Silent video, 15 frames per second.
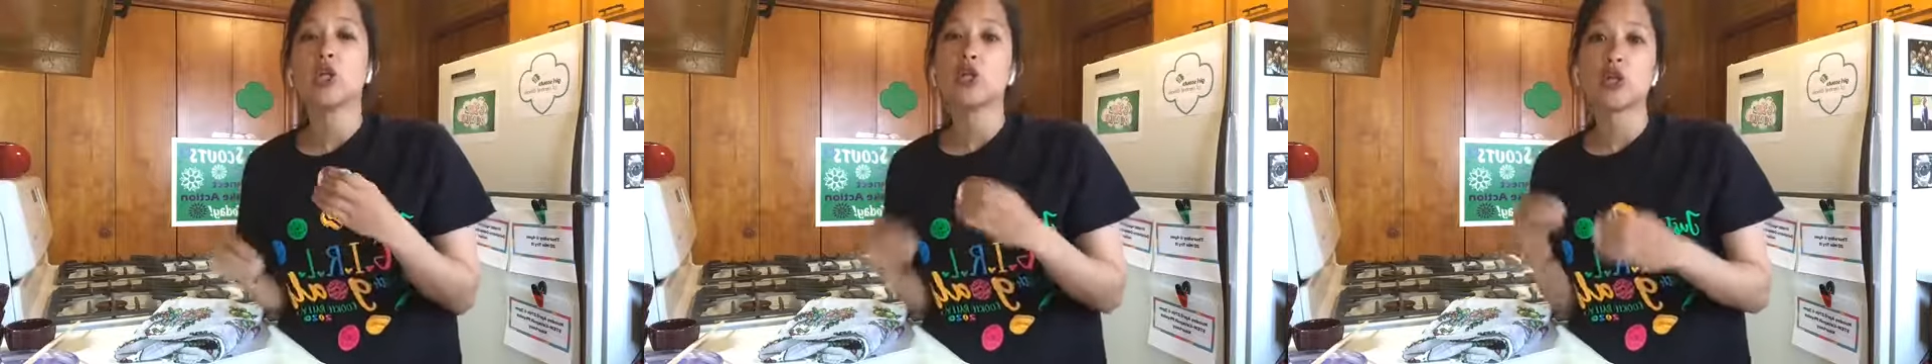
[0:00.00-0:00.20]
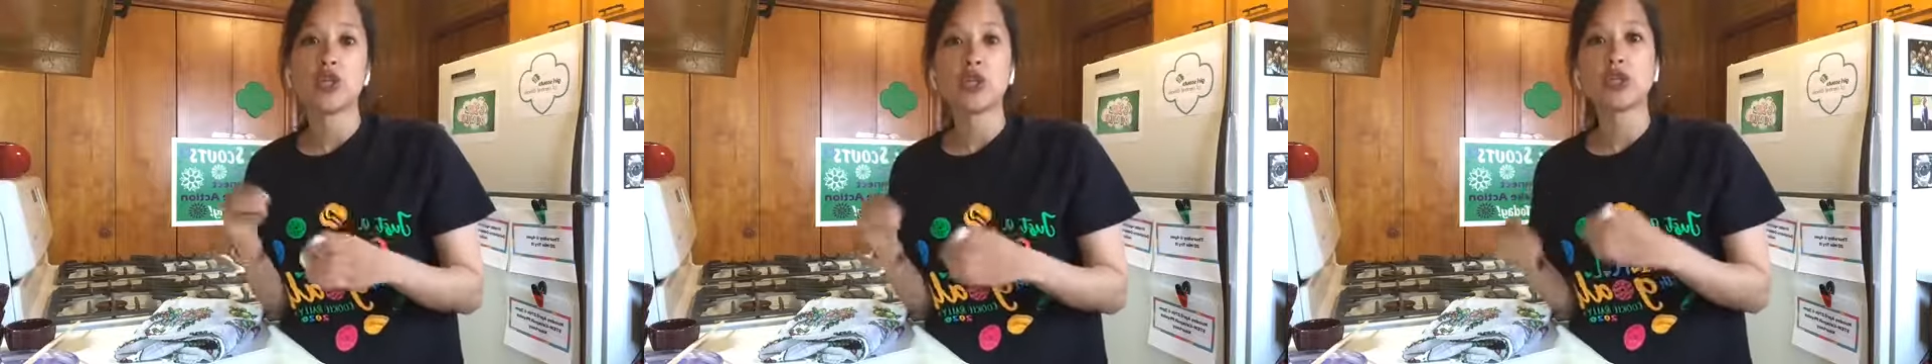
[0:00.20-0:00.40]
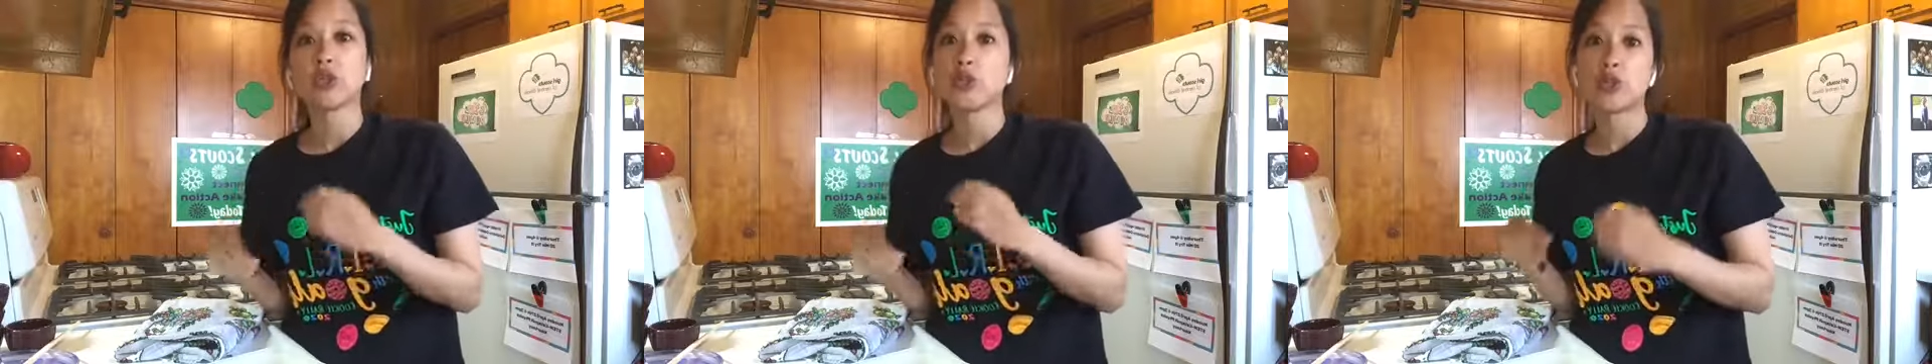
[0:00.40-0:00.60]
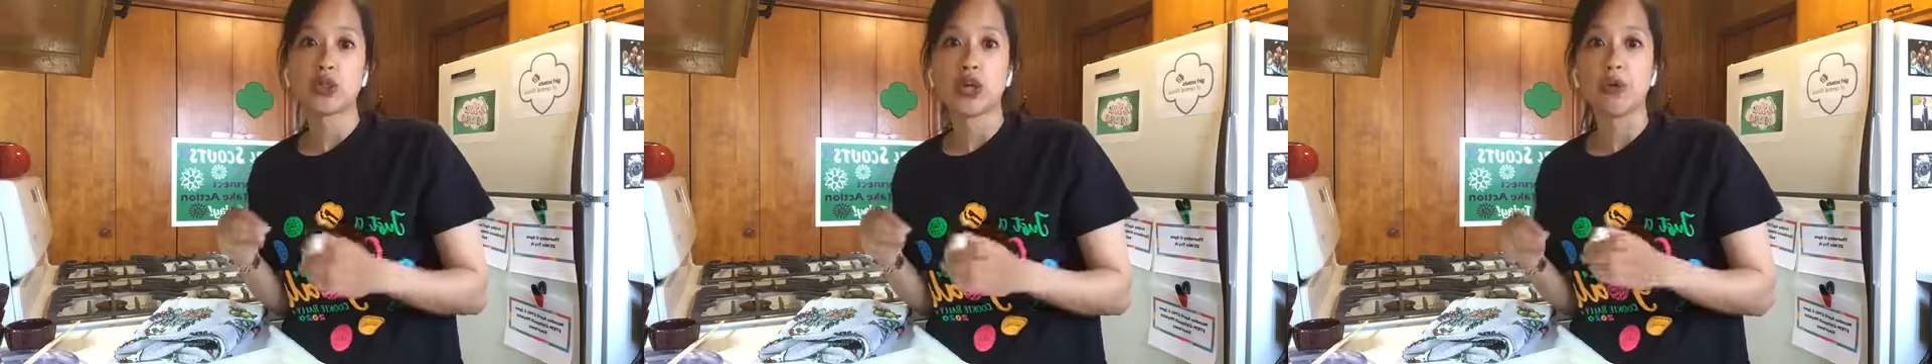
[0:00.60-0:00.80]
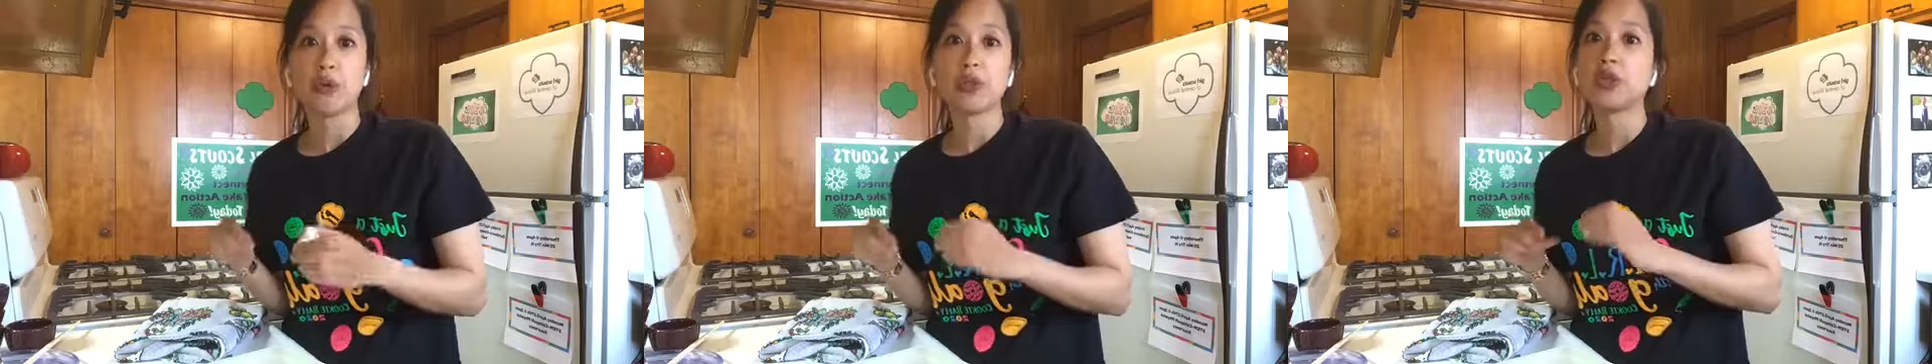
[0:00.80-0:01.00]
to your
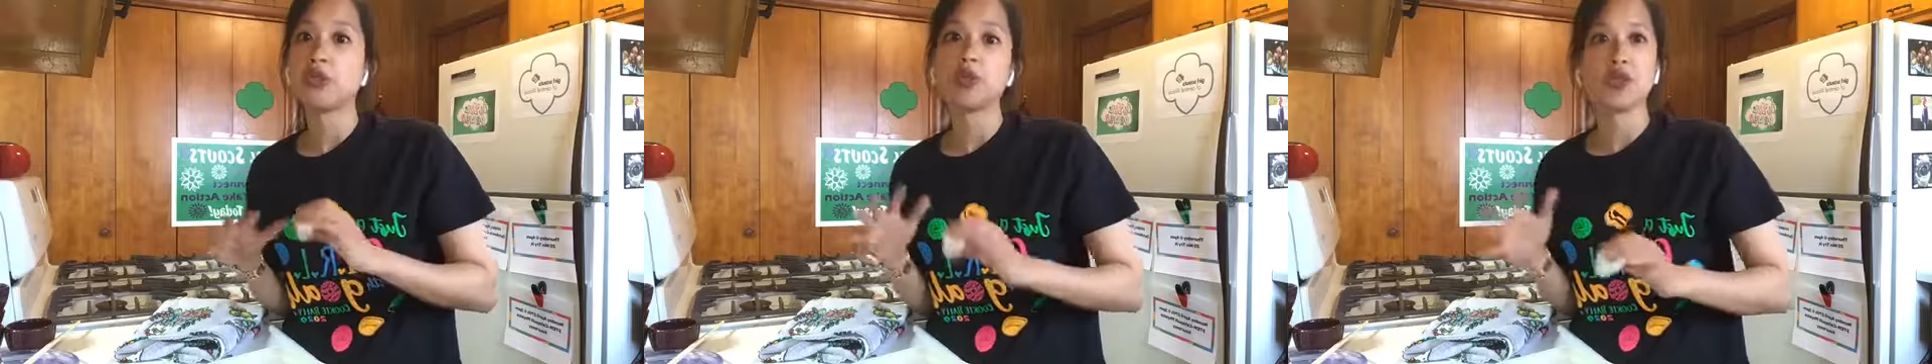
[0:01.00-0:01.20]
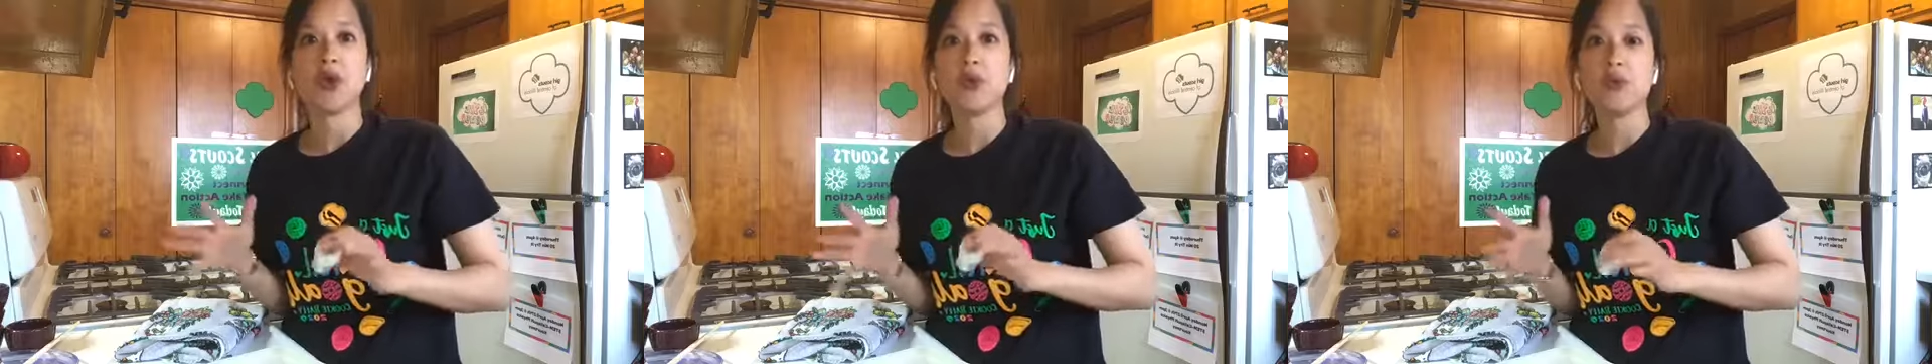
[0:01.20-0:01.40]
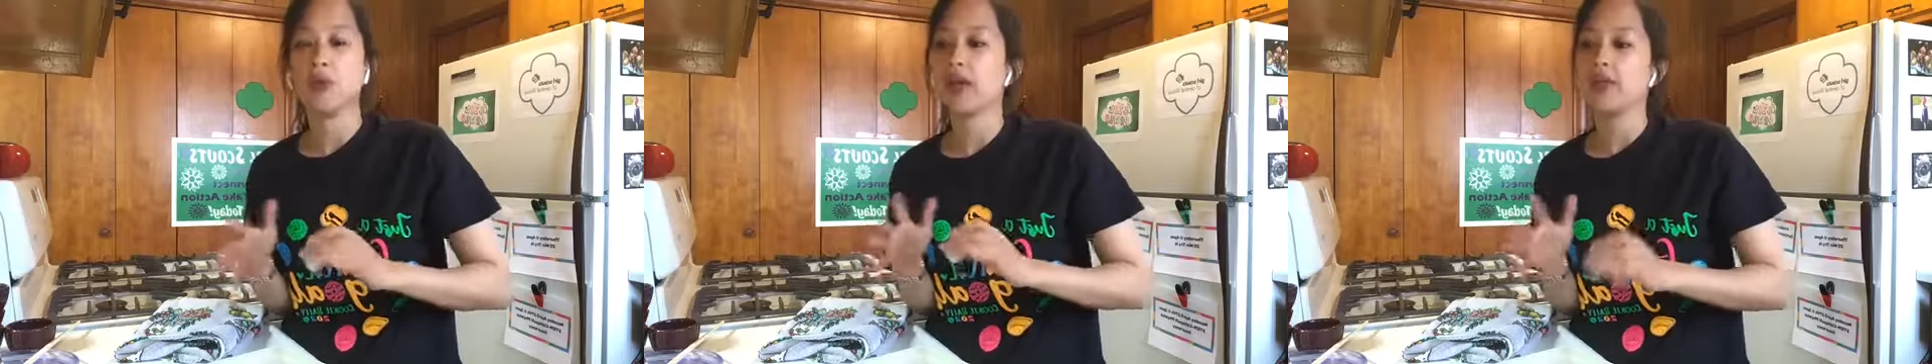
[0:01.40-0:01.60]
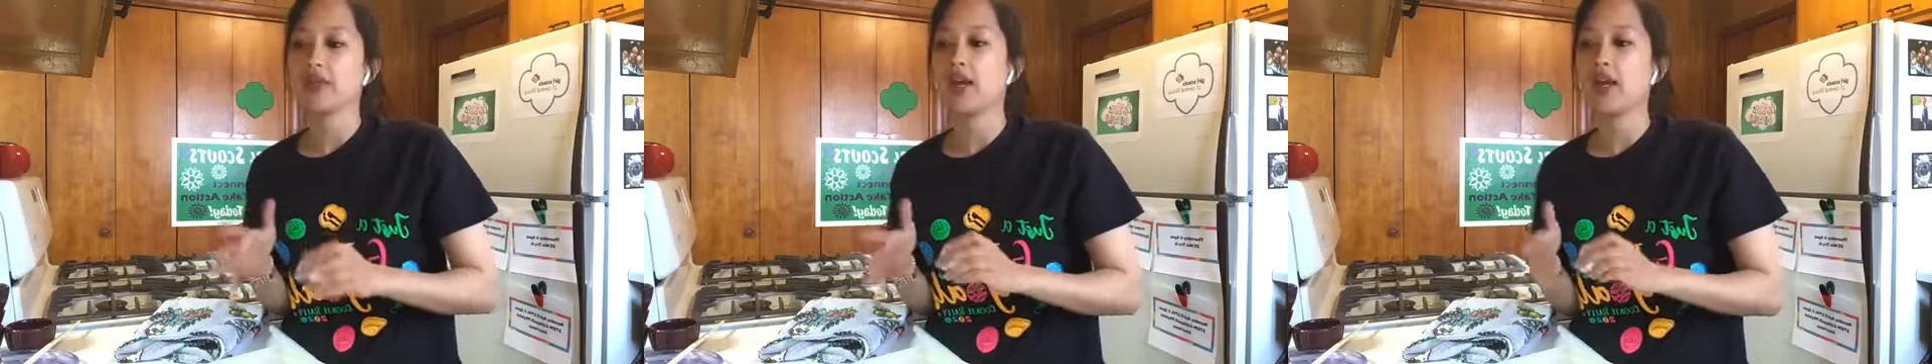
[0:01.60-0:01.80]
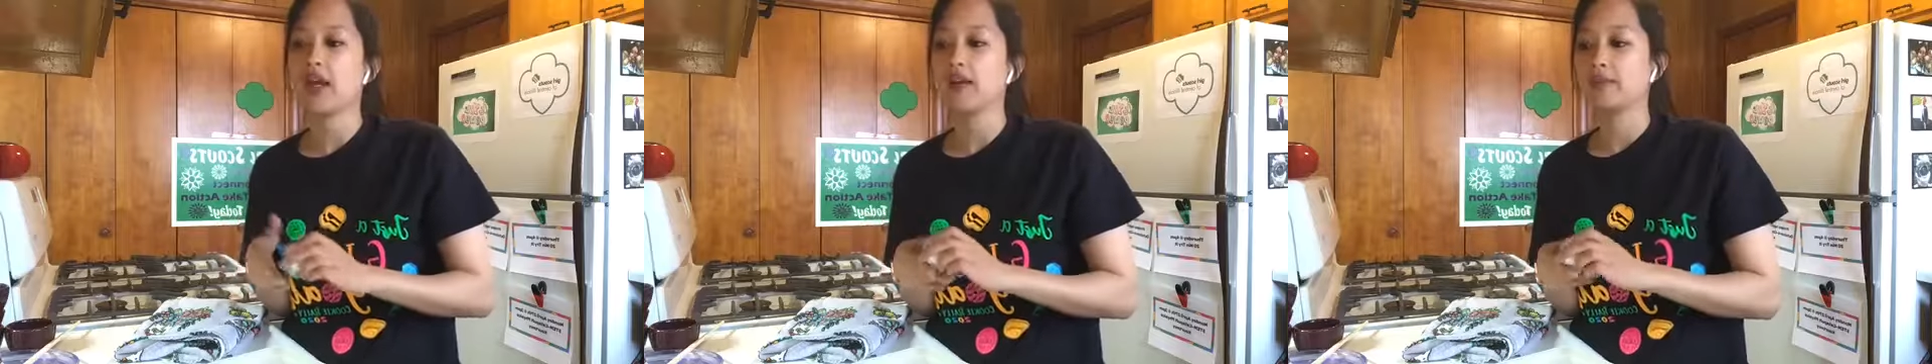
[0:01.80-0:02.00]
dough, and you don't want
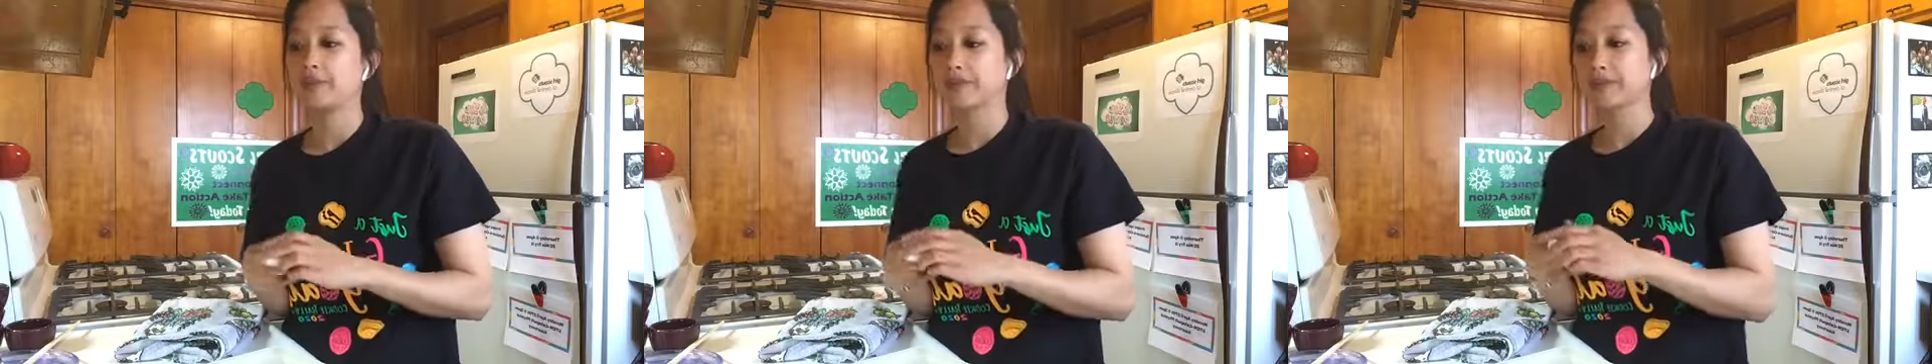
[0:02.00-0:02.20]
that.